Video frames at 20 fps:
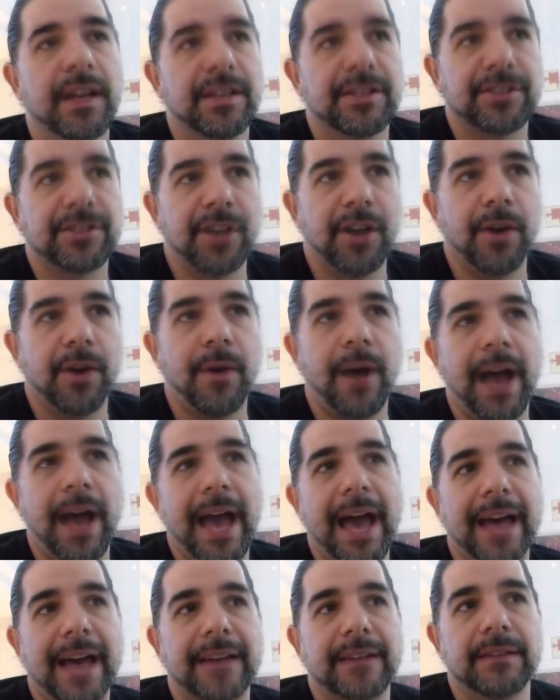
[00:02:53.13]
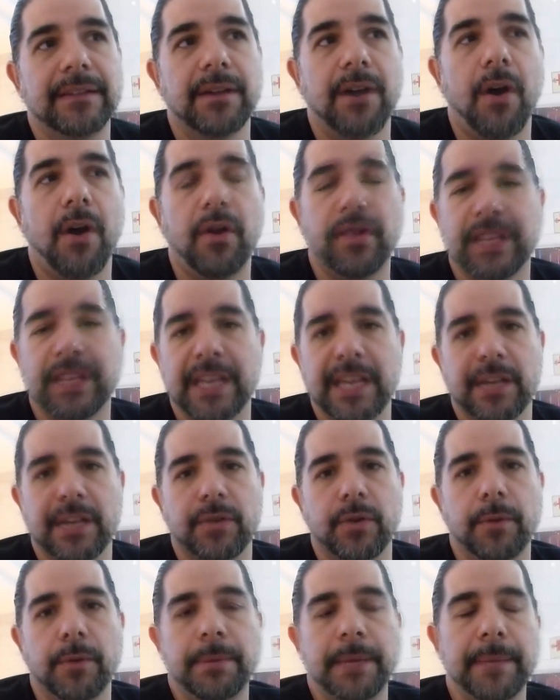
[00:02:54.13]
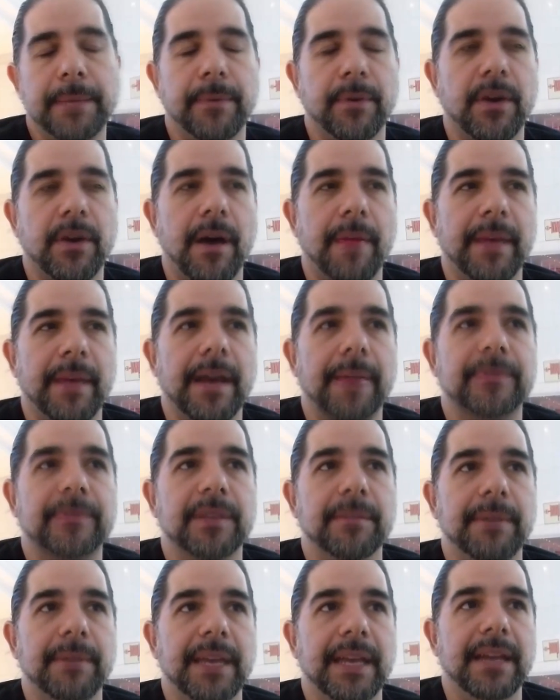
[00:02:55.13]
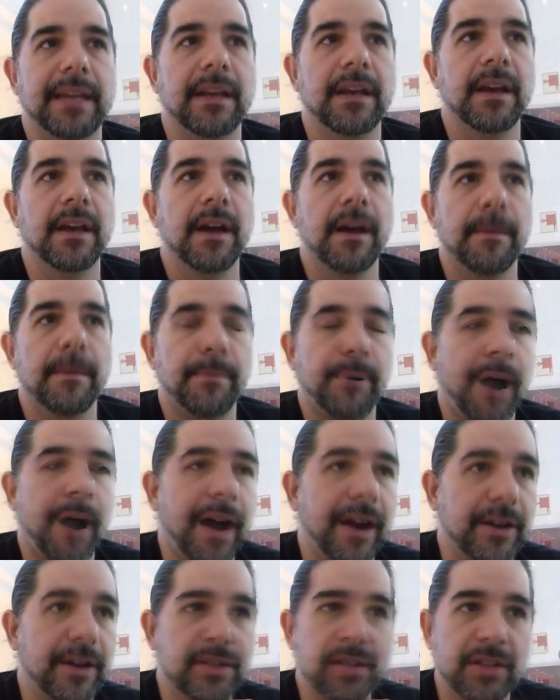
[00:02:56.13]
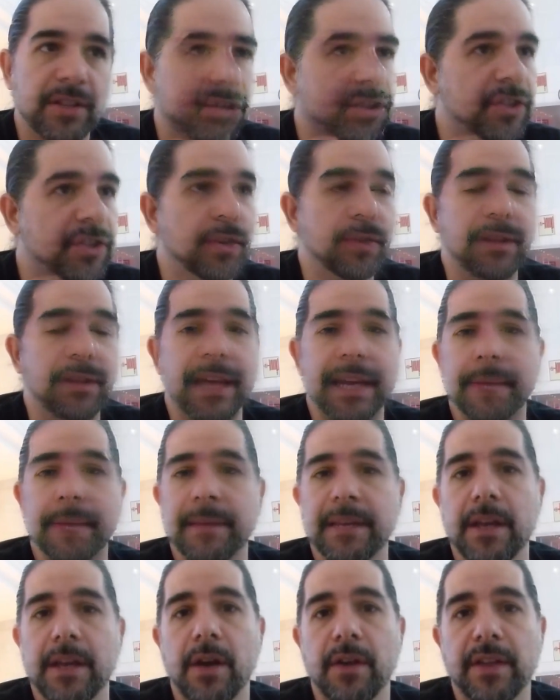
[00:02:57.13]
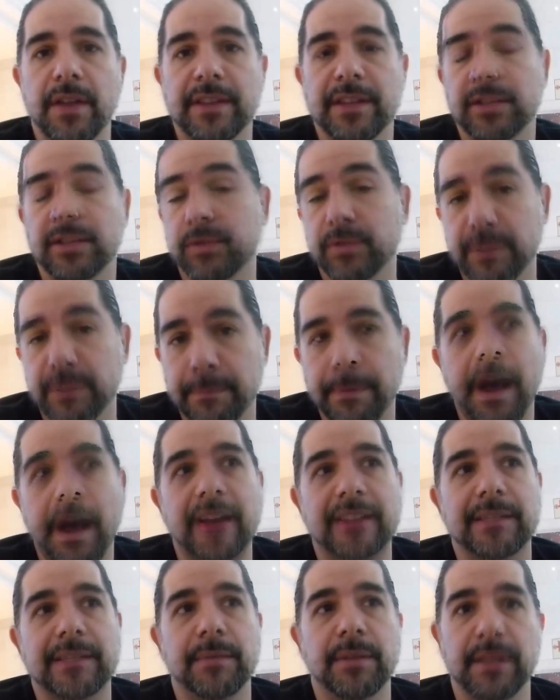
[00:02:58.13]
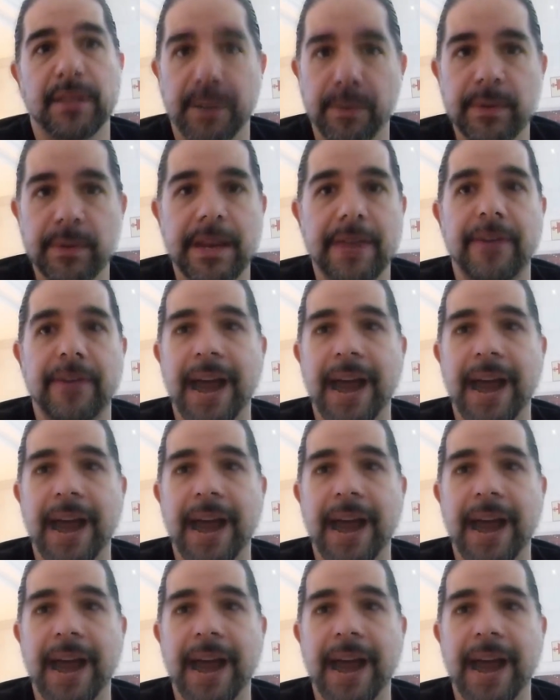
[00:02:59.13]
So I had all the key crew people coming up to me prior to the shoot, letting me know that this was impossible and it would never